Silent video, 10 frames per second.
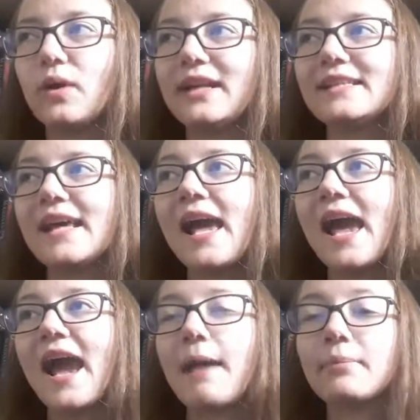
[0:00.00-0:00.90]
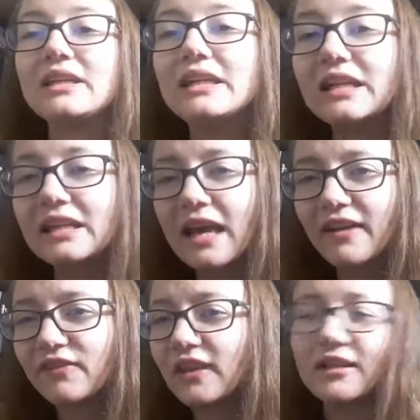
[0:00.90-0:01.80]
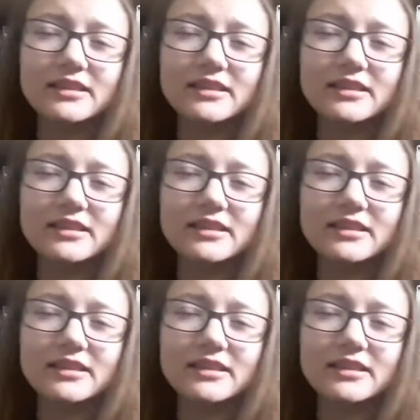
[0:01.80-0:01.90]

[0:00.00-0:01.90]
what is happening in that field,